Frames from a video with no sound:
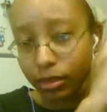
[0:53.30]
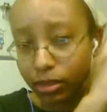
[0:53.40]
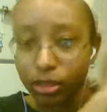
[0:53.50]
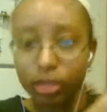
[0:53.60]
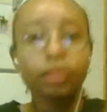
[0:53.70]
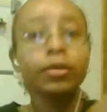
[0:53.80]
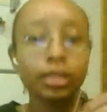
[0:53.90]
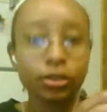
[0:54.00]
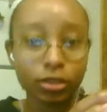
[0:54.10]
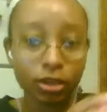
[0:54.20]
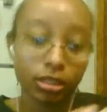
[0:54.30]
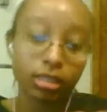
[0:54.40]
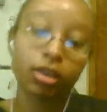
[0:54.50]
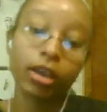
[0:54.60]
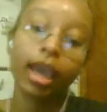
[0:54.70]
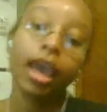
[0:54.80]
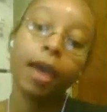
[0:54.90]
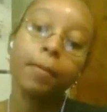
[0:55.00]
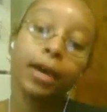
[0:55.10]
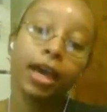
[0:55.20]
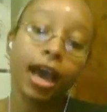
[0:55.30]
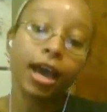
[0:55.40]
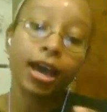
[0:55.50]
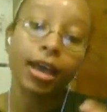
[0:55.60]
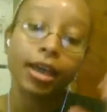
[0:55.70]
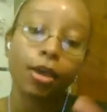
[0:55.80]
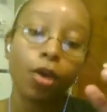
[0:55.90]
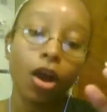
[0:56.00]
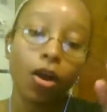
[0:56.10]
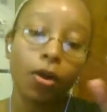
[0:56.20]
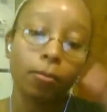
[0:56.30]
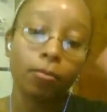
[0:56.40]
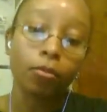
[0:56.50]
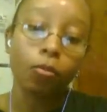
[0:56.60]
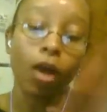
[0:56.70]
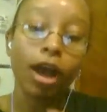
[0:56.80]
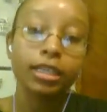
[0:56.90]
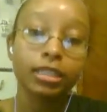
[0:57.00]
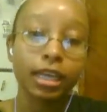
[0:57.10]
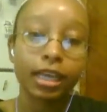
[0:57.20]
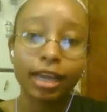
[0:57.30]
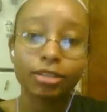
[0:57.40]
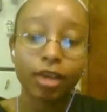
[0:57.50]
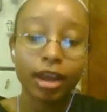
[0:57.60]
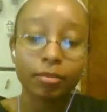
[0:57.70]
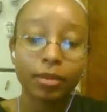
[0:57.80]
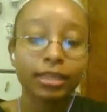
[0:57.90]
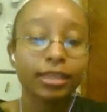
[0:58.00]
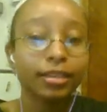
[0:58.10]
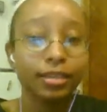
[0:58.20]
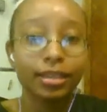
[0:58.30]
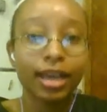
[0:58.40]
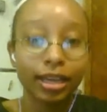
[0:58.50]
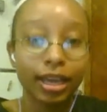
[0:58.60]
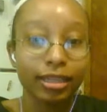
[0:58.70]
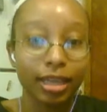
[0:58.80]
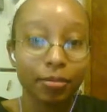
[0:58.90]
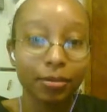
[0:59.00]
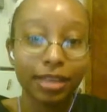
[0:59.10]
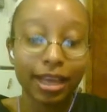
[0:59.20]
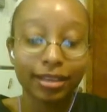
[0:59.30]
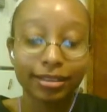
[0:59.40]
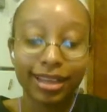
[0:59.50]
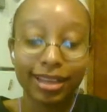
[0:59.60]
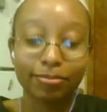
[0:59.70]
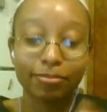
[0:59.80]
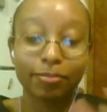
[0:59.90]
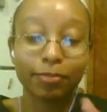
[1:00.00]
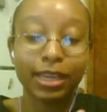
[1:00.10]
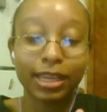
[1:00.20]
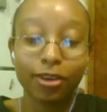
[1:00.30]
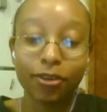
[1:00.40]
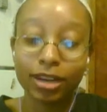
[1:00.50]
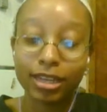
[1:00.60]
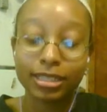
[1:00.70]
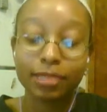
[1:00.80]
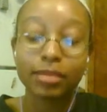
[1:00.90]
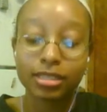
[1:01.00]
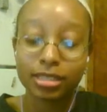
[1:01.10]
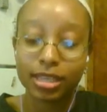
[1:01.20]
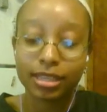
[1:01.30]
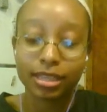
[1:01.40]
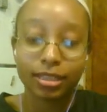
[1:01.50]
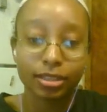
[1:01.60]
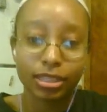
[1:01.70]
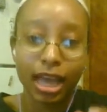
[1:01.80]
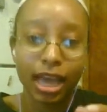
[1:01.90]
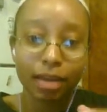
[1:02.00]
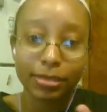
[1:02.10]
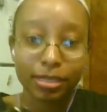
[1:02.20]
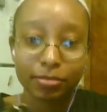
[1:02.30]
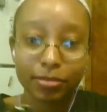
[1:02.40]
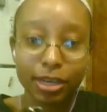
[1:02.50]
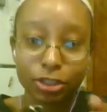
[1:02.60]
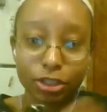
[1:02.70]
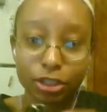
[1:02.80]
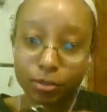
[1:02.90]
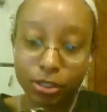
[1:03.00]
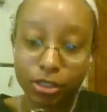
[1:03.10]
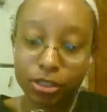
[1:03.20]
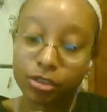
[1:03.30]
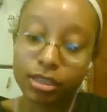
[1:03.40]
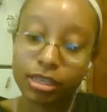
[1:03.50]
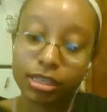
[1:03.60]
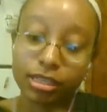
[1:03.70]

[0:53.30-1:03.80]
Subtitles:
So learn to read your instructions. Okay, but I washed and I dried it because I did not like that feeling on it. And something said that there's got to be something else you're supposed to do to this